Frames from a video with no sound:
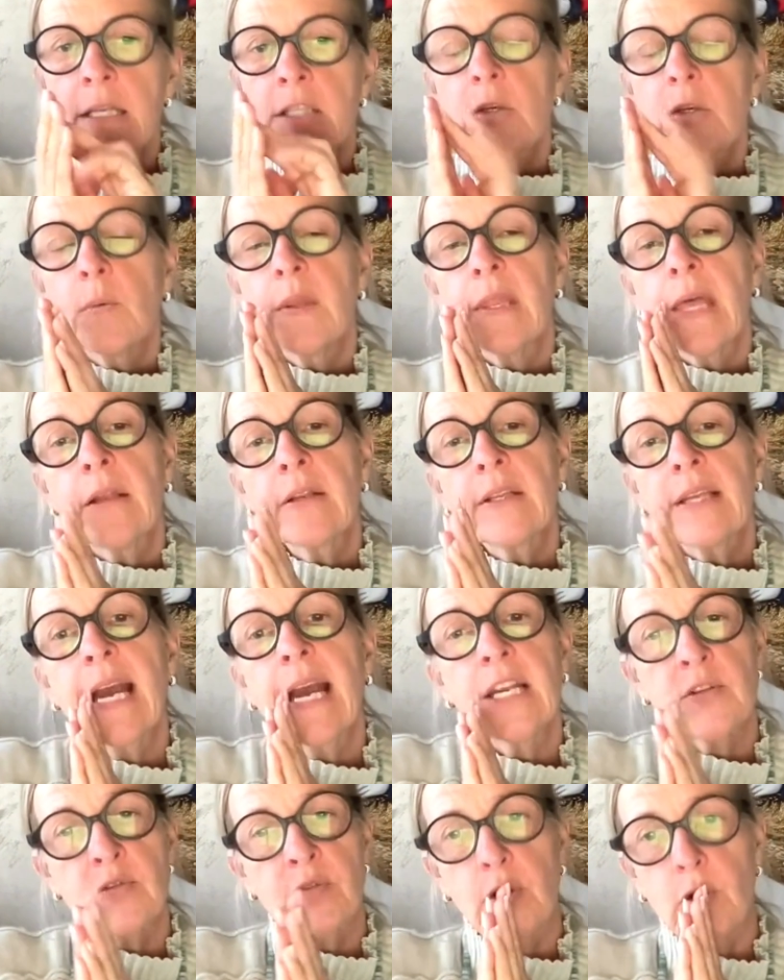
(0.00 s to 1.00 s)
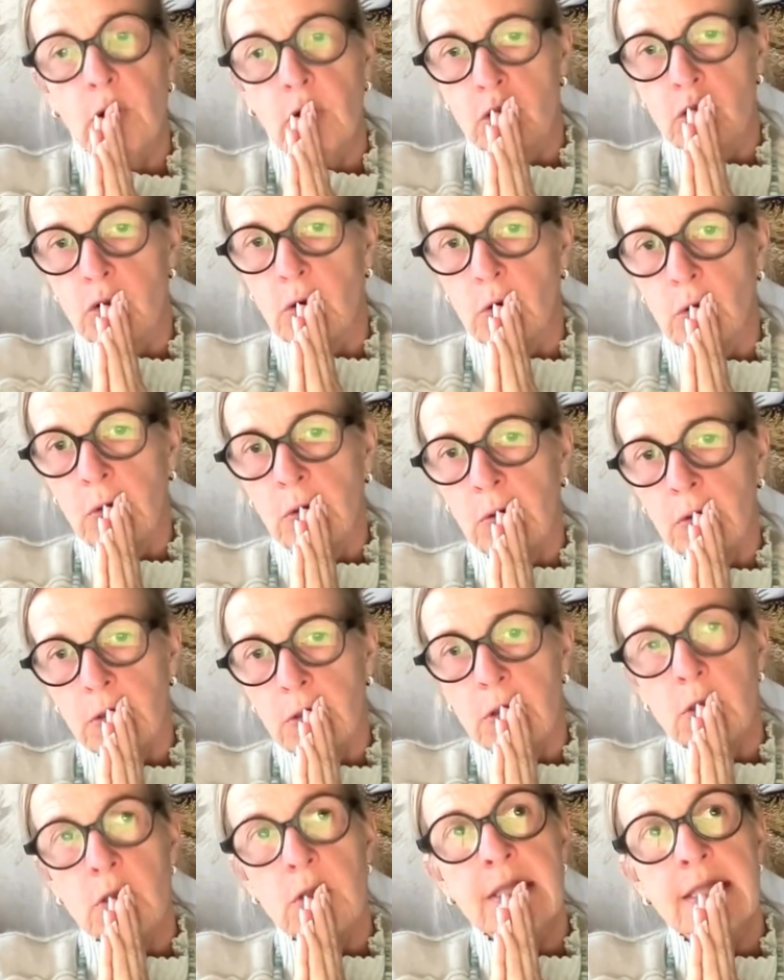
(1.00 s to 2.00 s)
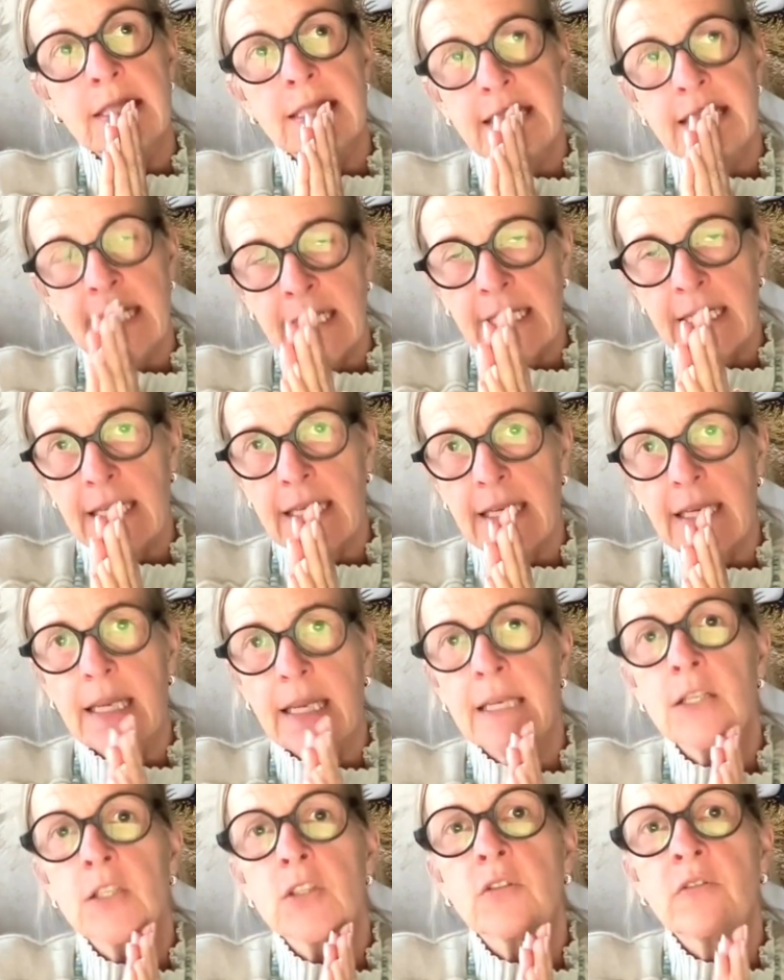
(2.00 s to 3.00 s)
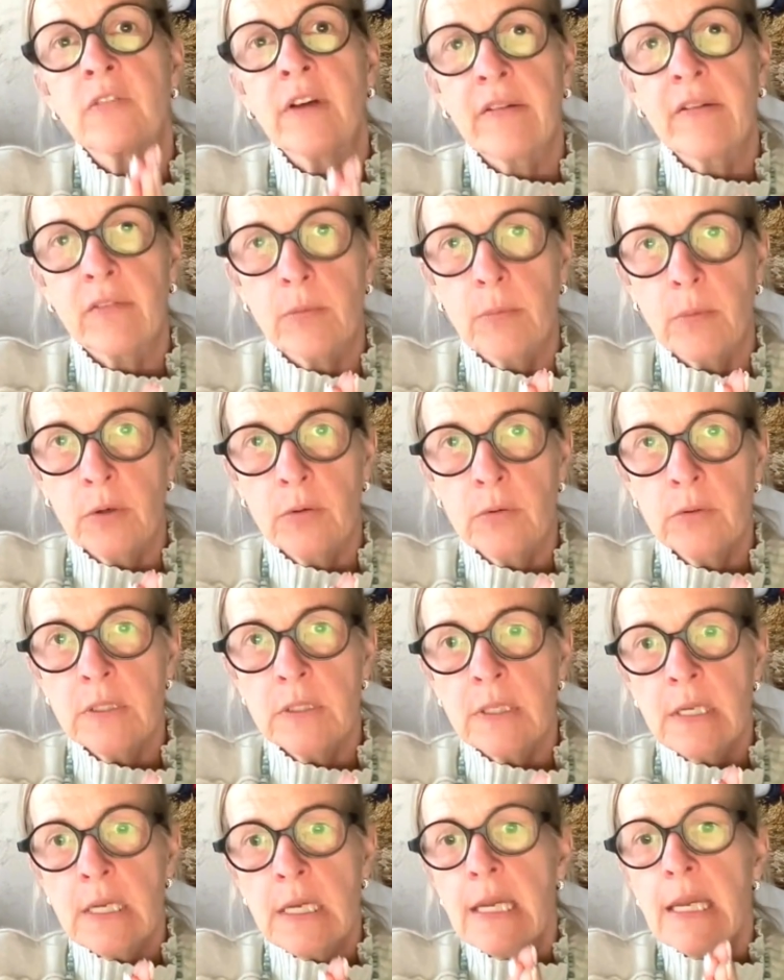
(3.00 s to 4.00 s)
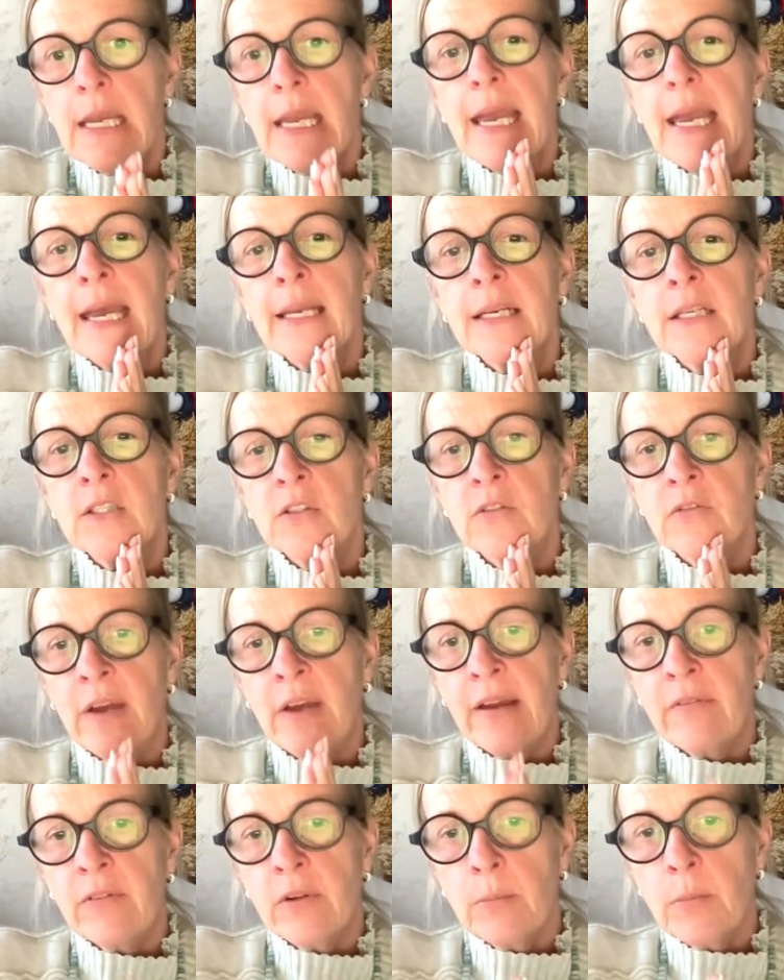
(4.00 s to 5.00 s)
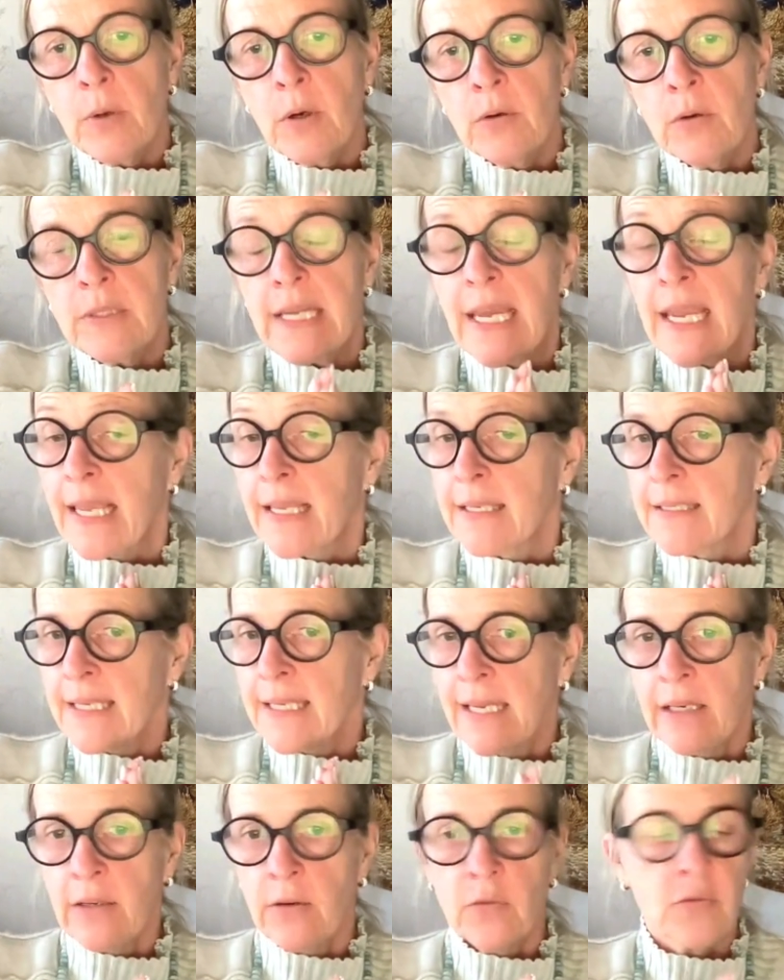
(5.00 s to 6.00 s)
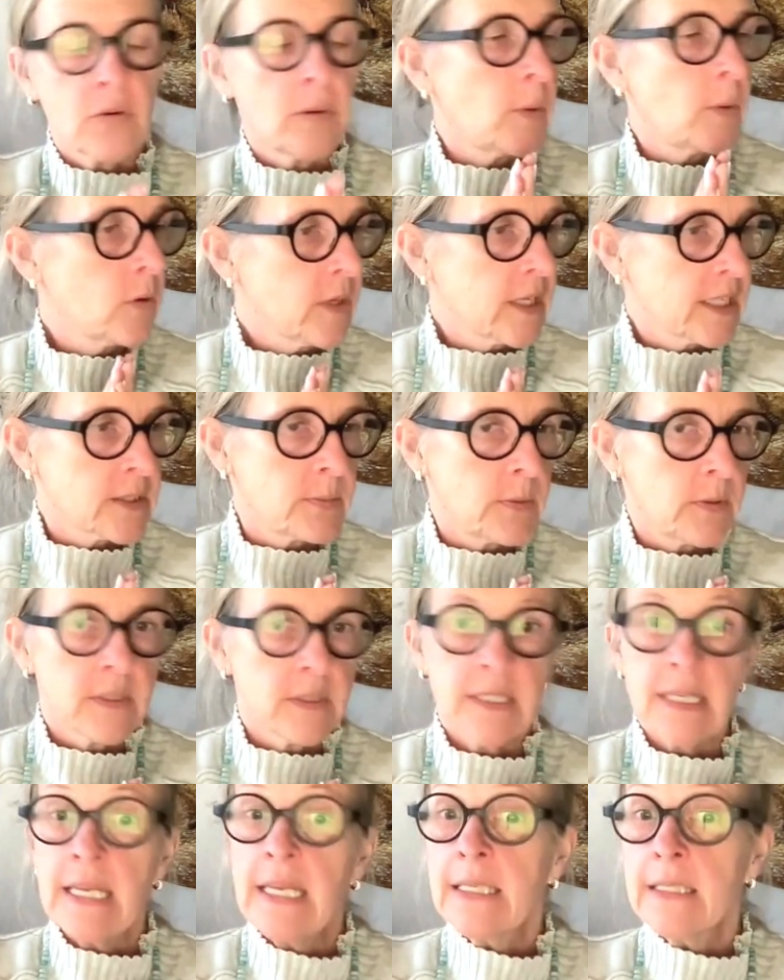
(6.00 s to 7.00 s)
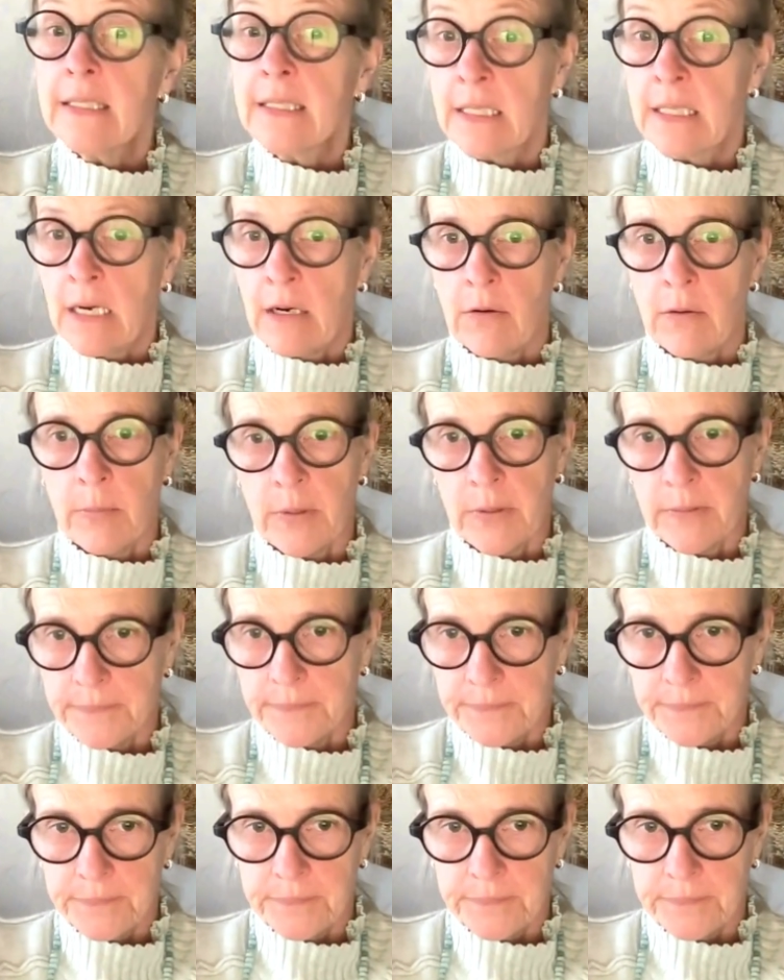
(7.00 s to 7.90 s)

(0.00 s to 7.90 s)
So without cash flow control, you're stuck in a survival mode. And a survival mode, I can tell you from own experience, is terrible.